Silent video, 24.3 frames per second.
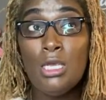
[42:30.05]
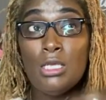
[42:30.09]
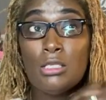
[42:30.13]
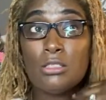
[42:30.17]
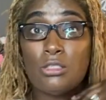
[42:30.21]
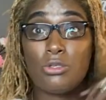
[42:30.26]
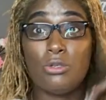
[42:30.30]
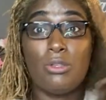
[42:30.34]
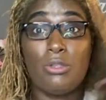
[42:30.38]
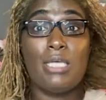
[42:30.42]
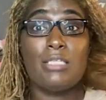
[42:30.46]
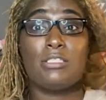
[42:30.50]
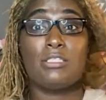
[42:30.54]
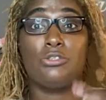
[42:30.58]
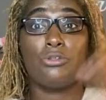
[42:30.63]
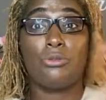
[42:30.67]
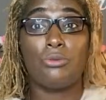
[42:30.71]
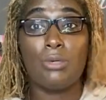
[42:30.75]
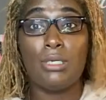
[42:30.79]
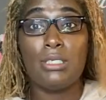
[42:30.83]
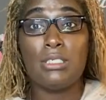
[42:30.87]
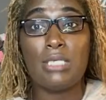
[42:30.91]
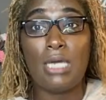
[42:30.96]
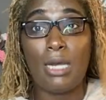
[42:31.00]
so that's
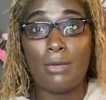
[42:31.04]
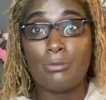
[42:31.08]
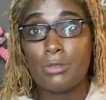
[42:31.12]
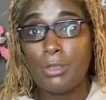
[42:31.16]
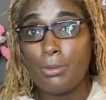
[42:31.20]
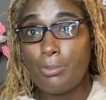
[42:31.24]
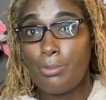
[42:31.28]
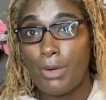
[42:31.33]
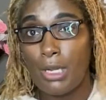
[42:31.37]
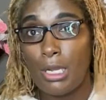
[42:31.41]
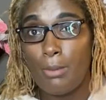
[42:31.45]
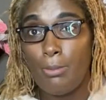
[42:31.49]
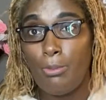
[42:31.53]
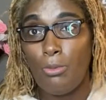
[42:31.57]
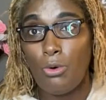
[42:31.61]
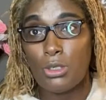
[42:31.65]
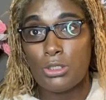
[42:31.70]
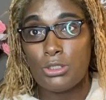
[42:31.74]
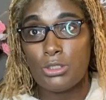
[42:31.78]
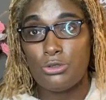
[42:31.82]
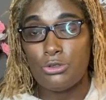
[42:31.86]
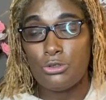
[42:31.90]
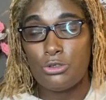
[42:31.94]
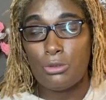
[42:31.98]
3 times I'm bringing
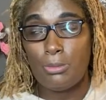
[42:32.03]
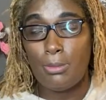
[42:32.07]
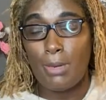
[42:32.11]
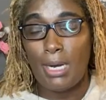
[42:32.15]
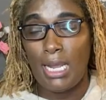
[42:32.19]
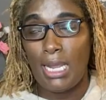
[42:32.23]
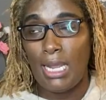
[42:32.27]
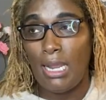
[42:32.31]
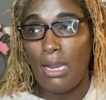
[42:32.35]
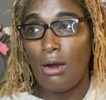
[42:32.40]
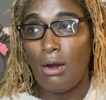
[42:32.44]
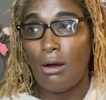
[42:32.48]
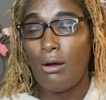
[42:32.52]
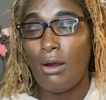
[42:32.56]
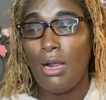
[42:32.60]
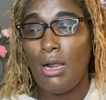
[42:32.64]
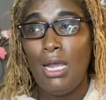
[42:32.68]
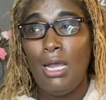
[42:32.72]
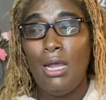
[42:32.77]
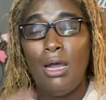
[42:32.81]
moisture to my hair.